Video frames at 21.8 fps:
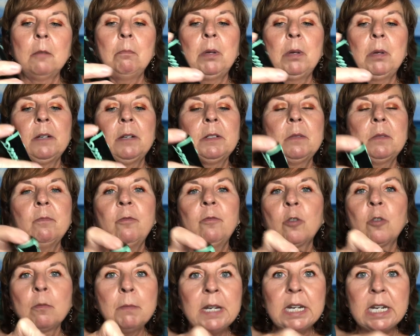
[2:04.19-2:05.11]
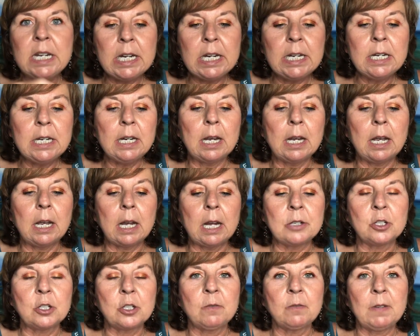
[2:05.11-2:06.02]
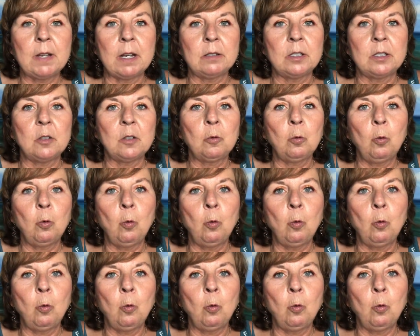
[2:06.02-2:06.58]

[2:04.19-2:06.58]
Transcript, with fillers: But for me, I just found it